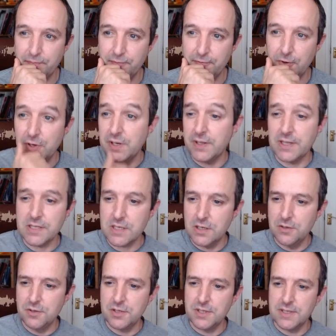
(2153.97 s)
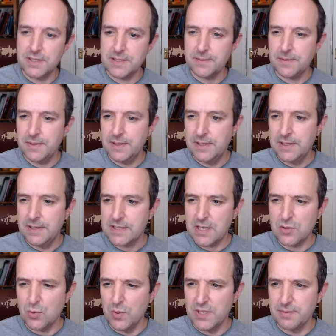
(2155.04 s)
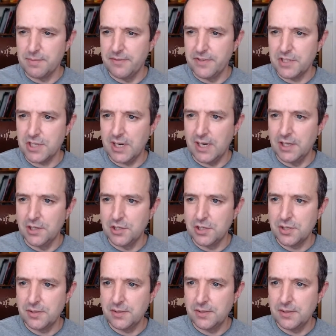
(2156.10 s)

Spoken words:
find other solutions. So it's always a bit of a challenge.